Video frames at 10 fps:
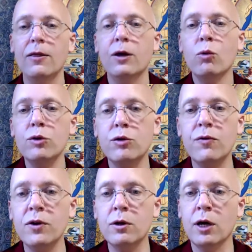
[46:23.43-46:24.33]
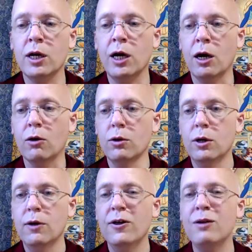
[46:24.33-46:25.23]
Then once you figure that out,
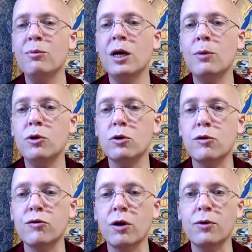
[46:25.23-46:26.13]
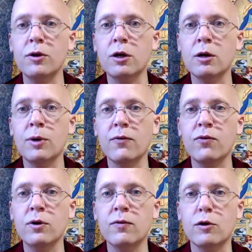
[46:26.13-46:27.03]
then maybe you could start thinking about
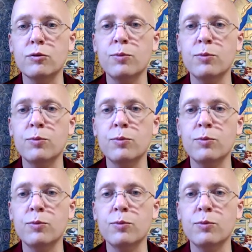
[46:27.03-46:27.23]
free verse.